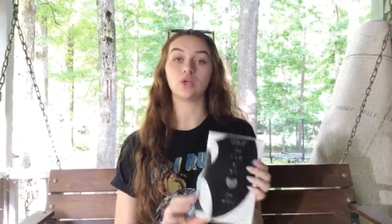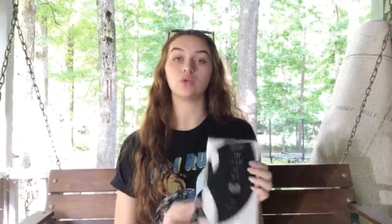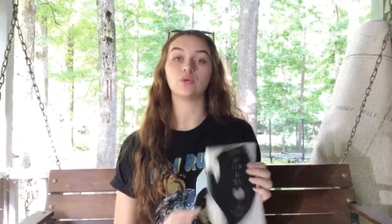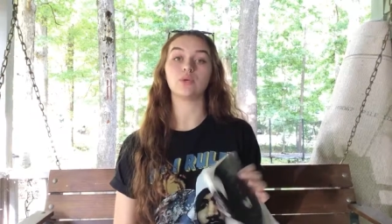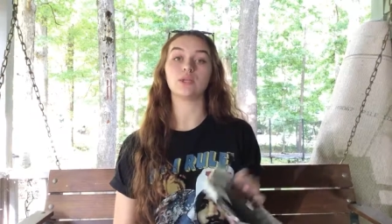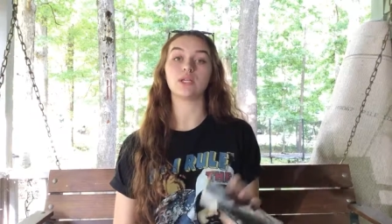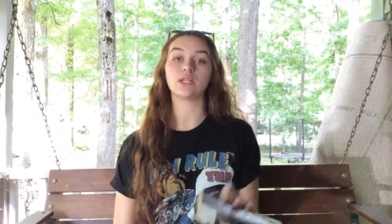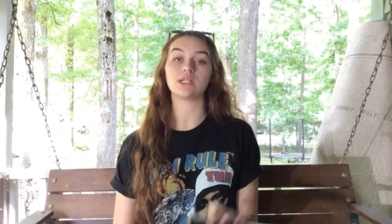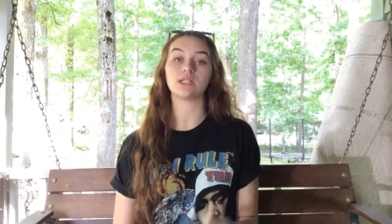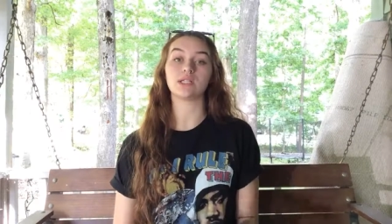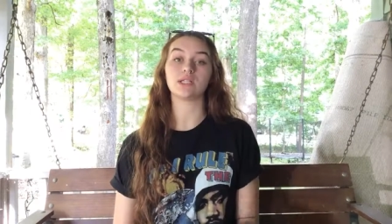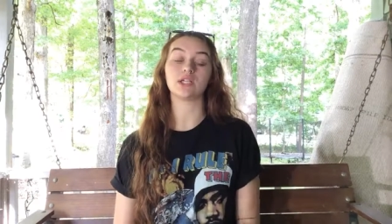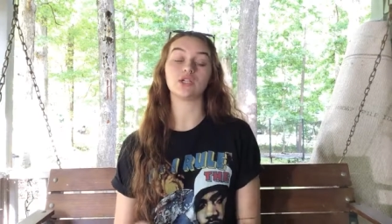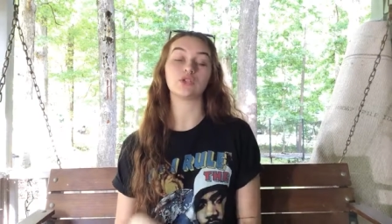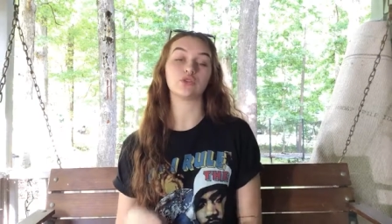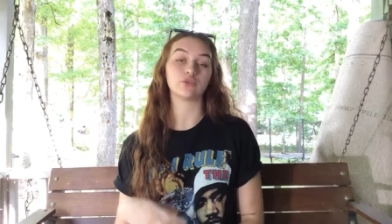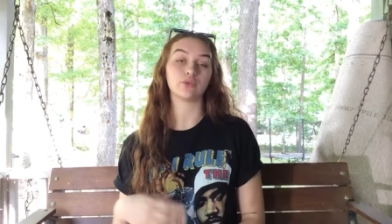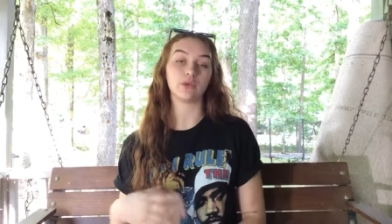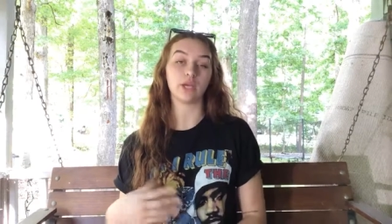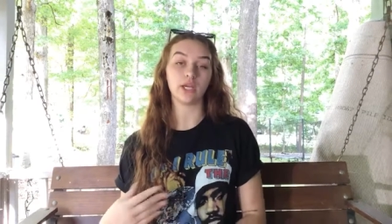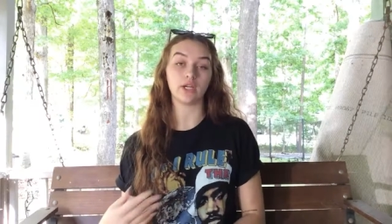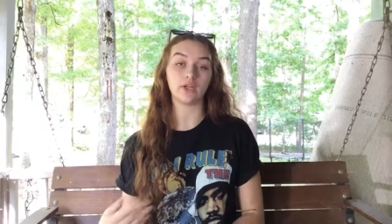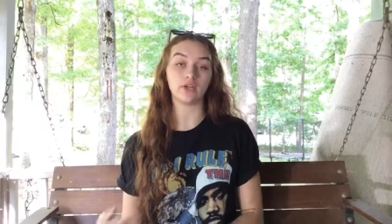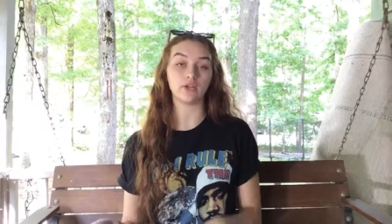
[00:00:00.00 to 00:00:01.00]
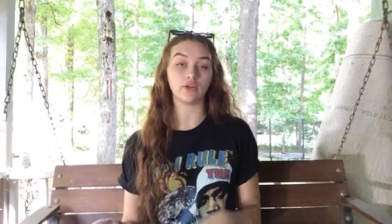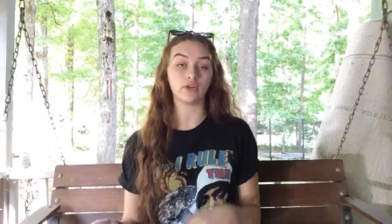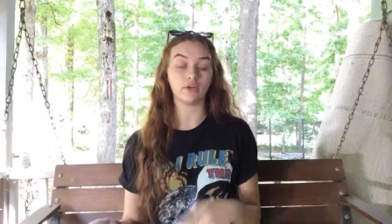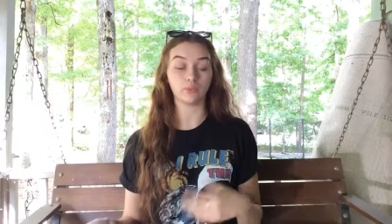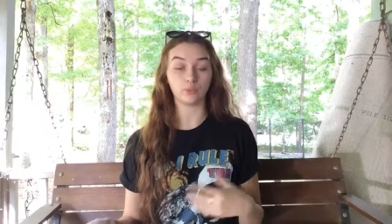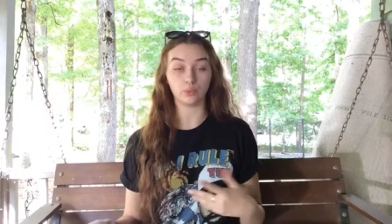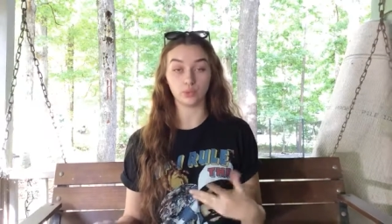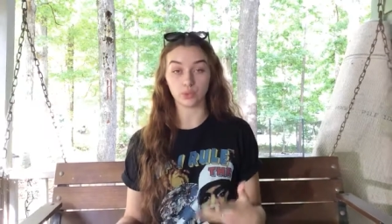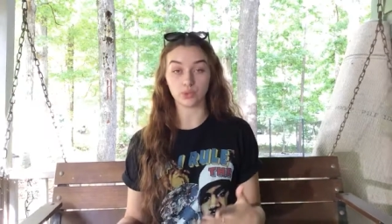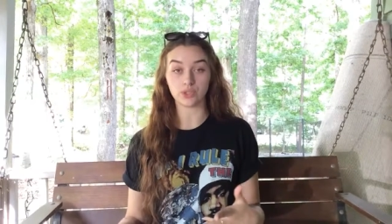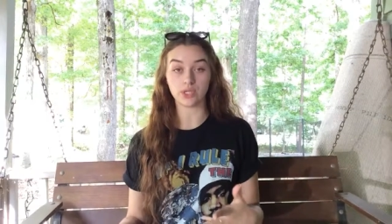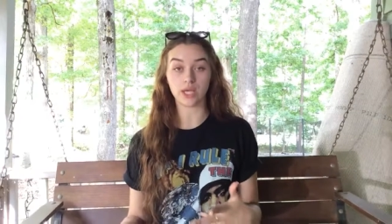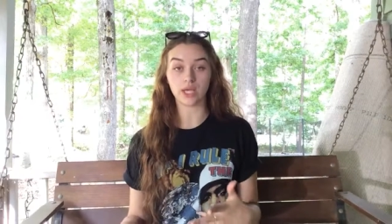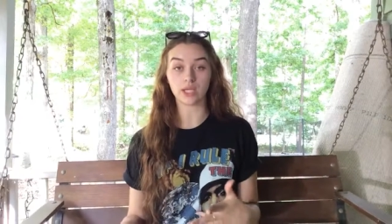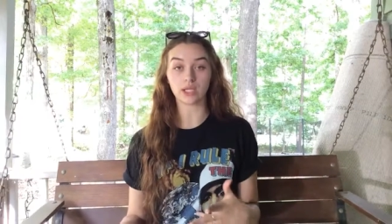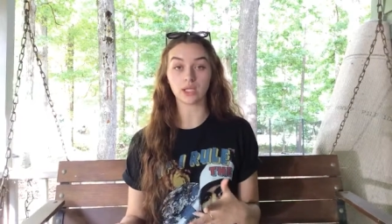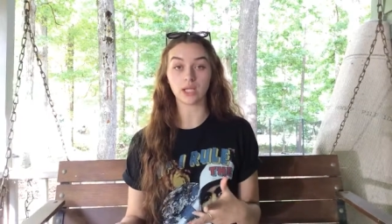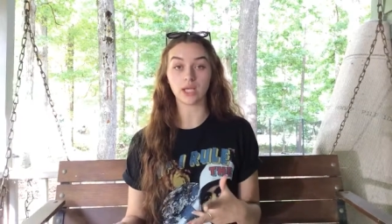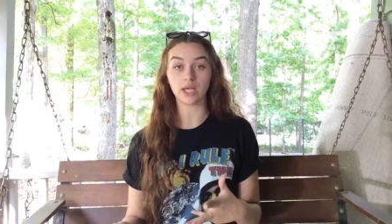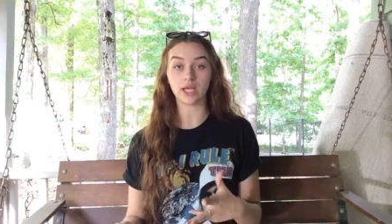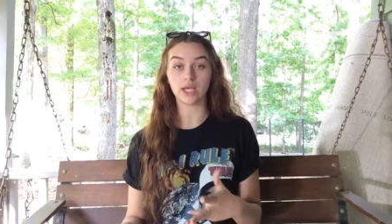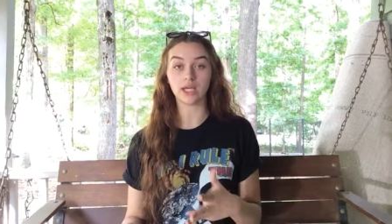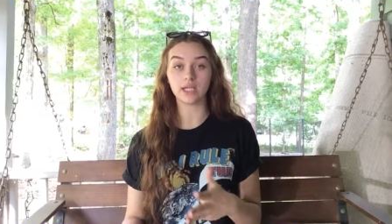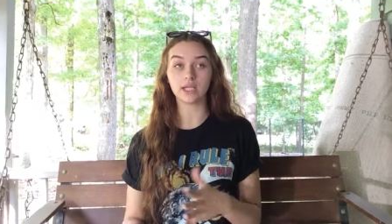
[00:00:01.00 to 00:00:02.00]
who is the creator of Wu Tang
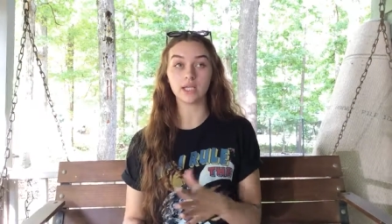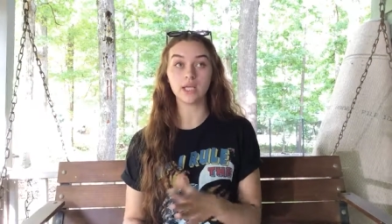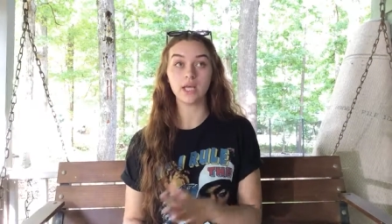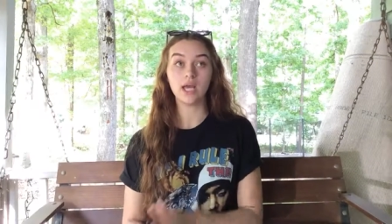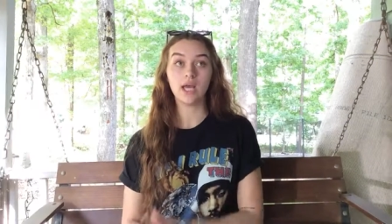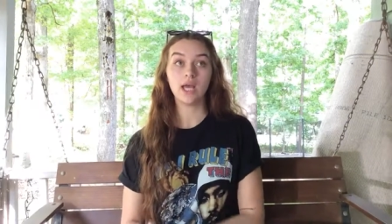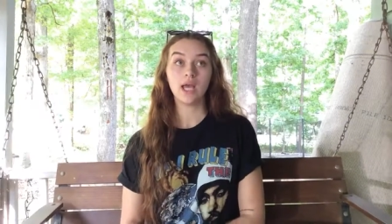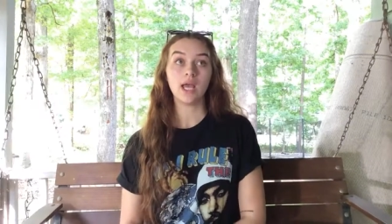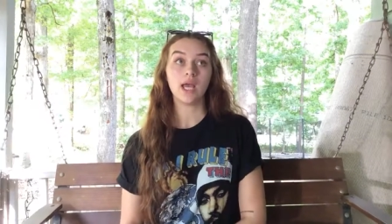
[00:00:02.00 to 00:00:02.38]
Clan.